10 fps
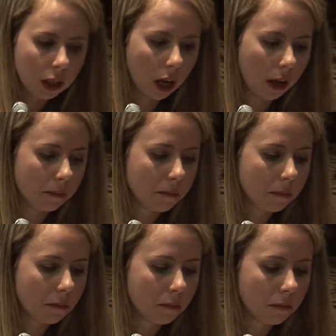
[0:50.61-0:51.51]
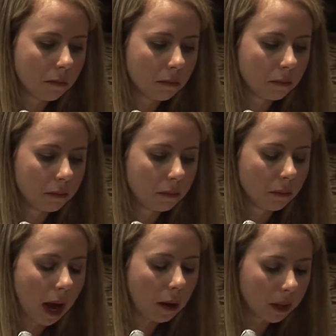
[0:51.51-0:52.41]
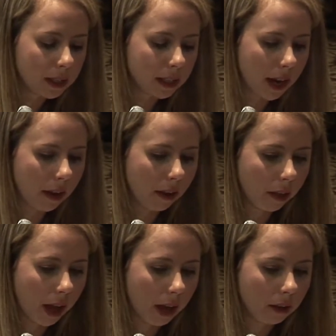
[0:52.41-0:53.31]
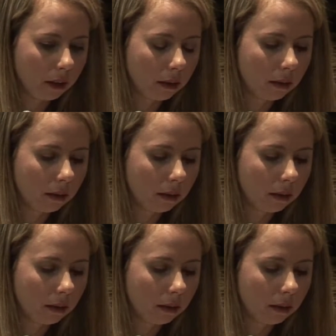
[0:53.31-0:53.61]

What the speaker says: I would say that,